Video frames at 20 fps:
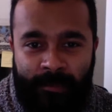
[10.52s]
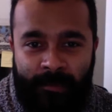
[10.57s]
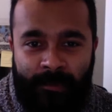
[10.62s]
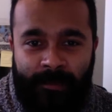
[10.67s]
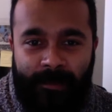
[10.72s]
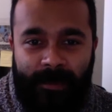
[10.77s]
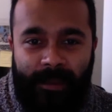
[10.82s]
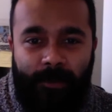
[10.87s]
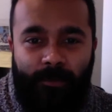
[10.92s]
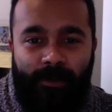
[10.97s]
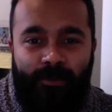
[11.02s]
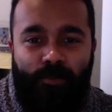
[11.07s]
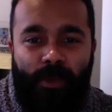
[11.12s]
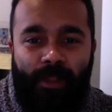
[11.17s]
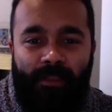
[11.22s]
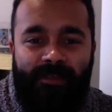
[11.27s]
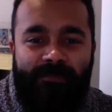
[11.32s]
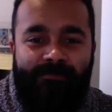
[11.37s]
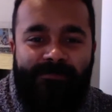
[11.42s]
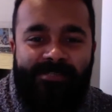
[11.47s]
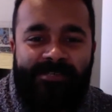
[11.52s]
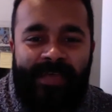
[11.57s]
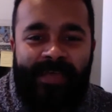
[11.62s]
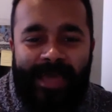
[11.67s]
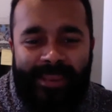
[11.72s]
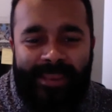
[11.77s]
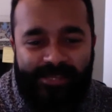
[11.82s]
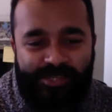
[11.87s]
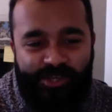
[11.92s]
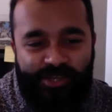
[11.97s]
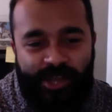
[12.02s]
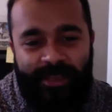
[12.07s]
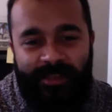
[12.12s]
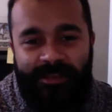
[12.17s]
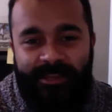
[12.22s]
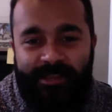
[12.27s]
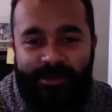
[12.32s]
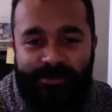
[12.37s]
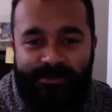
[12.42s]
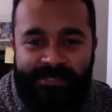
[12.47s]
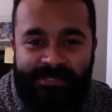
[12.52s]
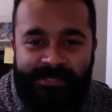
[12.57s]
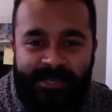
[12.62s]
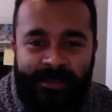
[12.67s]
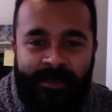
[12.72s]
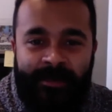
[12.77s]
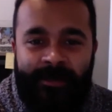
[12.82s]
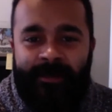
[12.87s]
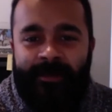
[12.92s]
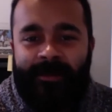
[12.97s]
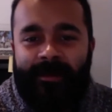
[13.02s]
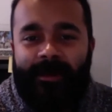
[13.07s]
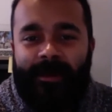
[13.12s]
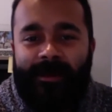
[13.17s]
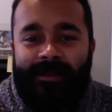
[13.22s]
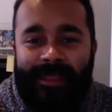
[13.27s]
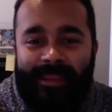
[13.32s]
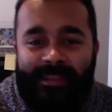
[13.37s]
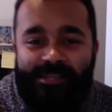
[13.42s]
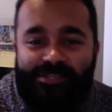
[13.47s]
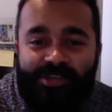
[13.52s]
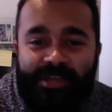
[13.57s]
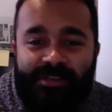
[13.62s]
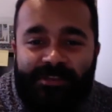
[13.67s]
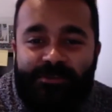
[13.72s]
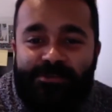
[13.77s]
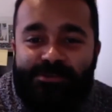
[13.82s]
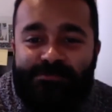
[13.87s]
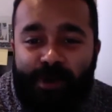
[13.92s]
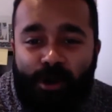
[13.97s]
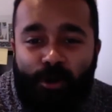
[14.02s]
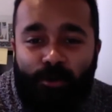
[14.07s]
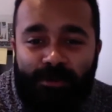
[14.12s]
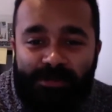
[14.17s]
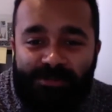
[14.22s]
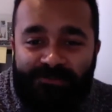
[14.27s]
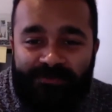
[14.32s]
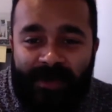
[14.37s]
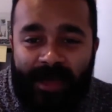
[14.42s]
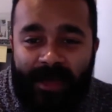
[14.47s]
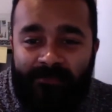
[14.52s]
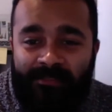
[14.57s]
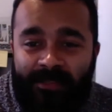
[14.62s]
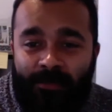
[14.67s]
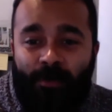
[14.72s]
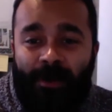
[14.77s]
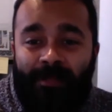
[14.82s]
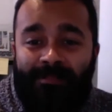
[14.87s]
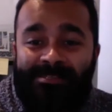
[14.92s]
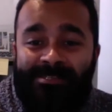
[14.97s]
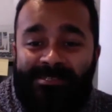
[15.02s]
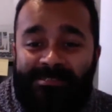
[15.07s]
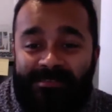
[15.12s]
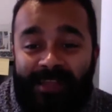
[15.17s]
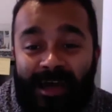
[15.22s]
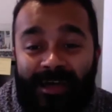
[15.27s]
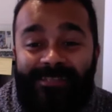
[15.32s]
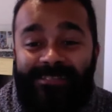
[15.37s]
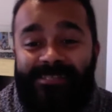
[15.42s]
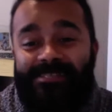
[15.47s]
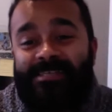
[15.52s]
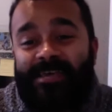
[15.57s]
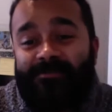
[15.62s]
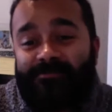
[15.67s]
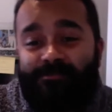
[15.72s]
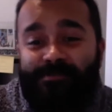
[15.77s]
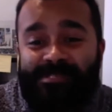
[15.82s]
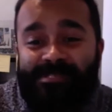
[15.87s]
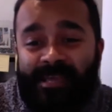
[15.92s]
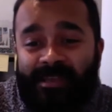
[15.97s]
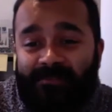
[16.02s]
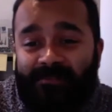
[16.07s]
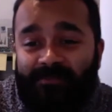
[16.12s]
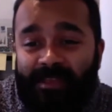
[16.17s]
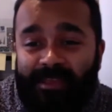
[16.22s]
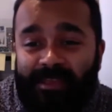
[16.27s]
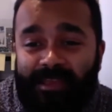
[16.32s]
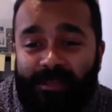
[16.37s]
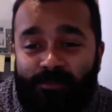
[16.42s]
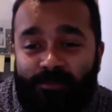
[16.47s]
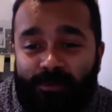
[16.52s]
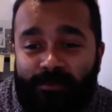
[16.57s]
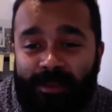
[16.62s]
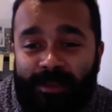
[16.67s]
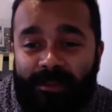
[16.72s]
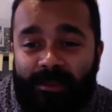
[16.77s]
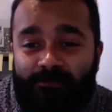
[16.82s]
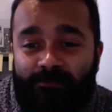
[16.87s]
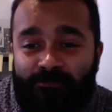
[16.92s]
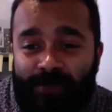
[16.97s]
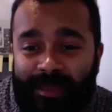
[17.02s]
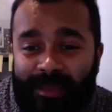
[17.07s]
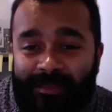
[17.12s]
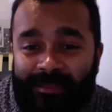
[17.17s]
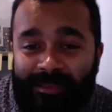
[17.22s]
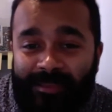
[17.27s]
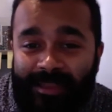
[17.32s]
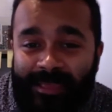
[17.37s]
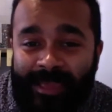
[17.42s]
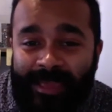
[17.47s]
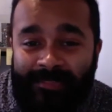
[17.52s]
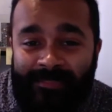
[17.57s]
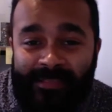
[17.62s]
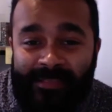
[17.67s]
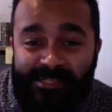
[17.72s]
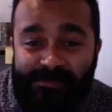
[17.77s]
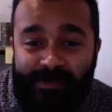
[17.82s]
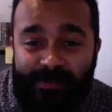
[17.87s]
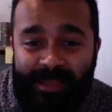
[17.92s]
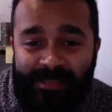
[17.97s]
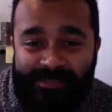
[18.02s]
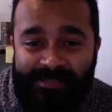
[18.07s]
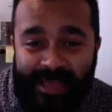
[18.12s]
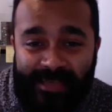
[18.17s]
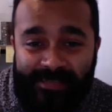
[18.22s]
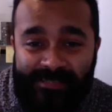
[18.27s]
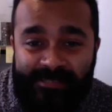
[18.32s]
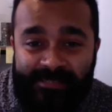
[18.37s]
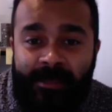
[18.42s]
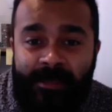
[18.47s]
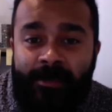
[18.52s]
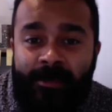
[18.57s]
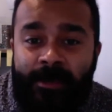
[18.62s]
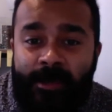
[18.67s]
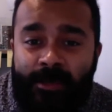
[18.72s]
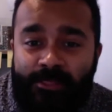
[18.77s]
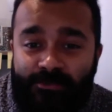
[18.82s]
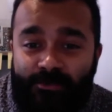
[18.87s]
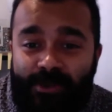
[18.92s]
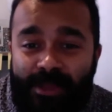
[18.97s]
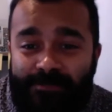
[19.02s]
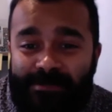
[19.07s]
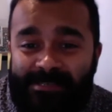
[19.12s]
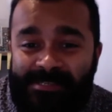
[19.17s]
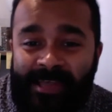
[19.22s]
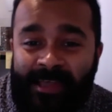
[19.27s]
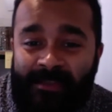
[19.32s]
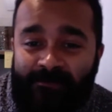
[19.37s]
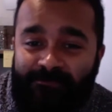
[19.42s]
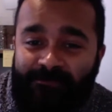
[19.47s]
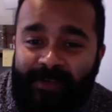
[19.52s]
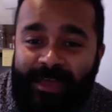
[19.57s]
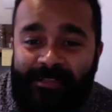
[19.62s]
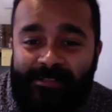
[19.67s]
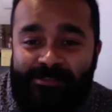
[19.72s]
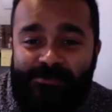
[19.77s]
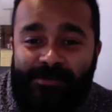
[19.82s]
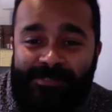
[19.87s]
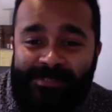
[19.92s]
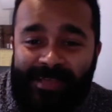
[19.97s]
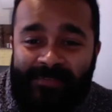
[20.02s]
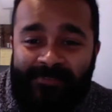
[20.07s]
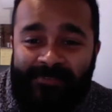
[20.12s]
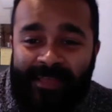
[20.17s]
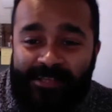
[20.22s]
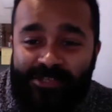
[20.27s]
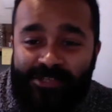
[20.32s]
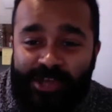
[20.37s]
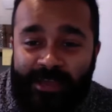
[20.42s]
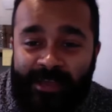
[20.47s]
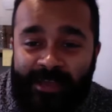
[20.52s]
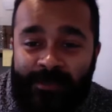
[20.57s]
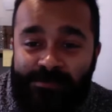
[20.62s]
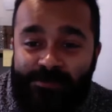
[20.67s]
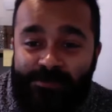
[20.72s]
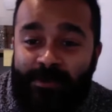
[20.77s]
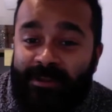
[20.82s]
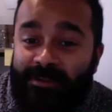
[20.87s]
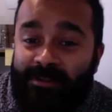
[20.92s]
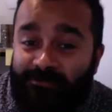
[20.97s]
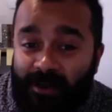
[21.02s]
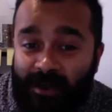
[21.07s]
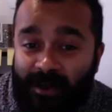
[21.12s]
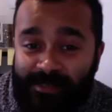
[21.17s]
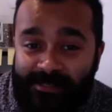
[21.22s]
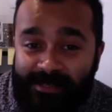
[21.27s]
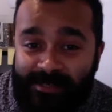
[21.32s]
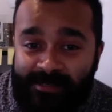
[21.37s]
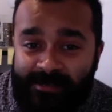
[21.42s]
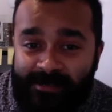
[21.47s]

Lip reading: Hello and welcome to LSJ News. An LSJ News poll has found that whilst 97% of Lincoln women regularly get their smear test, 3% fail to attend their checkups when invited.